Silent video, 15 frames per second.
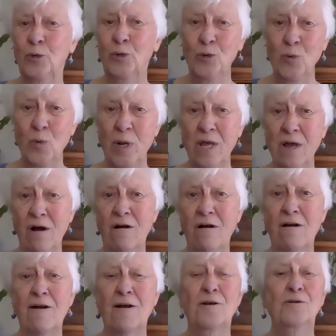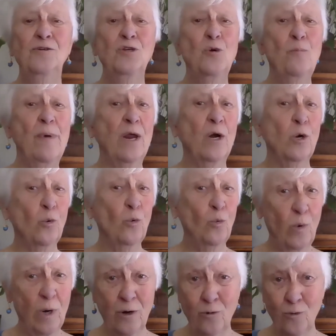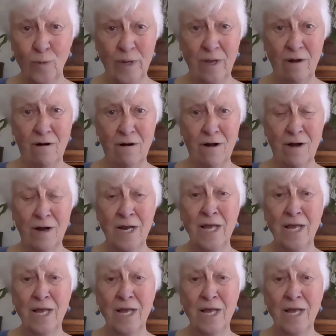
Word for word: who we are, no matter where we are.